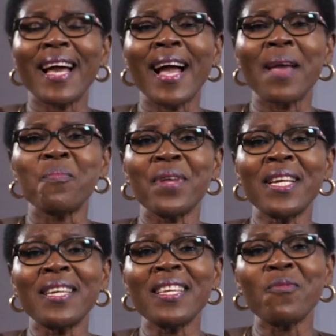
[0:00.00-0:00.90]
I
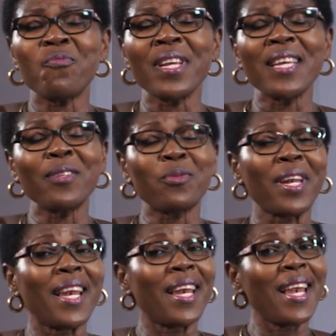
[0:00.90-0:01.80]
believe we need to
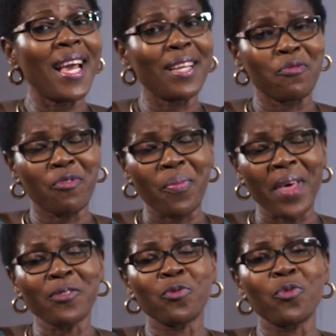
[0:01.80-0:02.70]
learn from
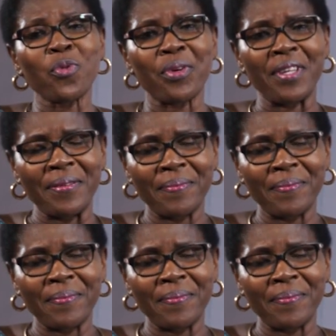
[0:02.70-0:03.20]
that story,